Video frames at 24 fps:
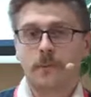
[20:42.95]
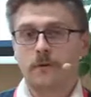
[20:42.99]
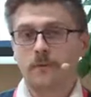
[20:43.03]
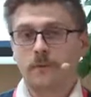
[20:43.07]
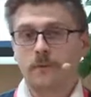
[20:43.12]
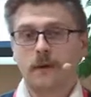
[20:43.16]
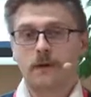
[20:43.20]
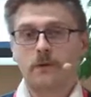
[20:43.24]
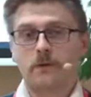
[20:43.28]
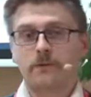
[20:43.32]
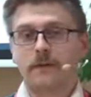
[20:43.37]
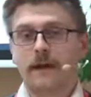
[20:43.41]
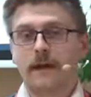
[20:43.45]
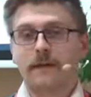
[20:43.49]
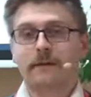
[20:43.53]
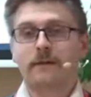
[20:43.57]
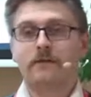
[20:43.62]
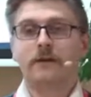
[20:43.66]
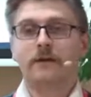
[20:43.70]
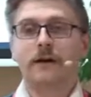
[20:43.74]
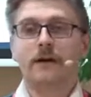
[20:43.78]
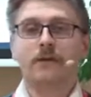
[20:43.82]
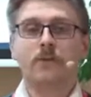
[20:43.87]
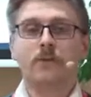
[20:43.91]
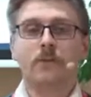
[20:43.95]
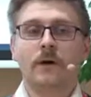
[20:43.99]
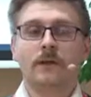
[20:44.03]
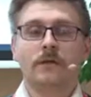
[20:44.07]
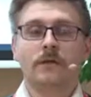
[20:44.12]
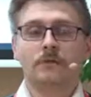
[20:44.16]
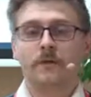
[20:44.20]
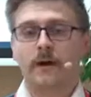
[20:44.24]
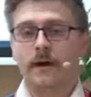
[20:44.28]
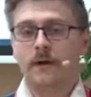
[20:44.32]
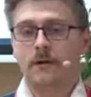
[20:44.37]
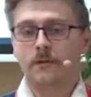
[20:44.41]
But we could analyze
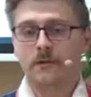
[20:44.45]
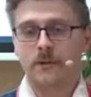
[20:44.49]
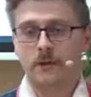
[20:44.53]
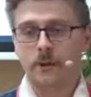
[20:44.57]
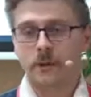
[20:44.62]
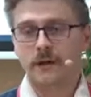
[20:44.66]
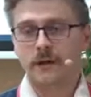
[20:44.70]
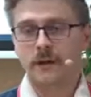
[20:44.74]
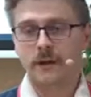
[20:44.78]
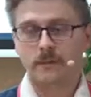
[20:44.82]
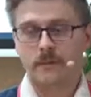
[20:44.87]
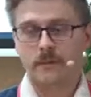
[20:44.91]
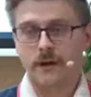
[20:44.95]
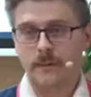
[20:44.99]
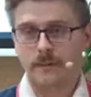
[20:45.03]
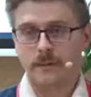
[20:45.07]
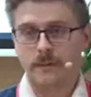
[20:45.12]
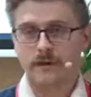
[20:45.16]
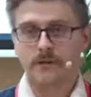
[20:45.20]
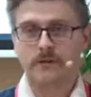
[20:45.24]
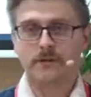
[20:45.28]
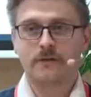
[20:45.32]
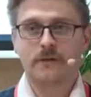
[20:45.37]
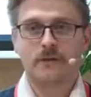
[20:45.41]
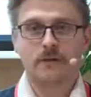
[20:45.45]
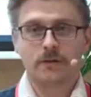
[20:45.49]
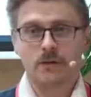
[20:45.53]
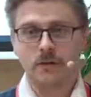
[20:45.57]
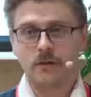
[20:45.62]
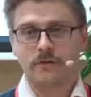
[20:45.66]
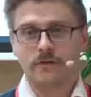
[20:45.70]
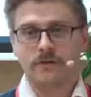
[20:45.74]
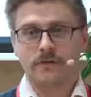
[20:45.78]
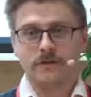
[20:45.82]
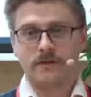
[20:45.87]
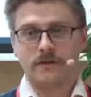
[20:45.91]
what language the Prime Minister
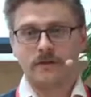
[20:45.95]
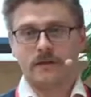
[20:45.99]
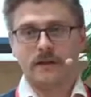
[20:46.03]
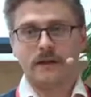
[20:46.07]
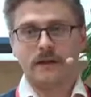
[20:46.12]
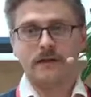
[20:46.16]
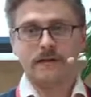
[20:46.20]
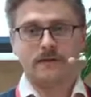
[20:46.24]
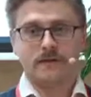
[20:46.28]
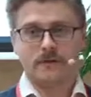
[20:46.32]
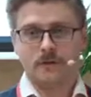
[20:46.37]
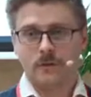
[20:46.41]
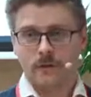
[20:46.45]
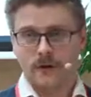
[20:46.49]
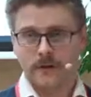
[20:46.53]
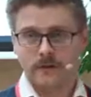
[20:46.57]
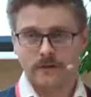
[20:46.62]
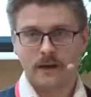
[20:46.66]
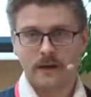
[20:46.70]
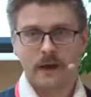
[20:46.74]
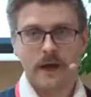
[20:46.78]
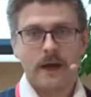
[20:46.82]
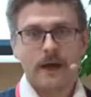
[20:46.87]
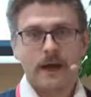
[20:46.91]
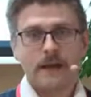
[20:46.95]
uses in his tweets.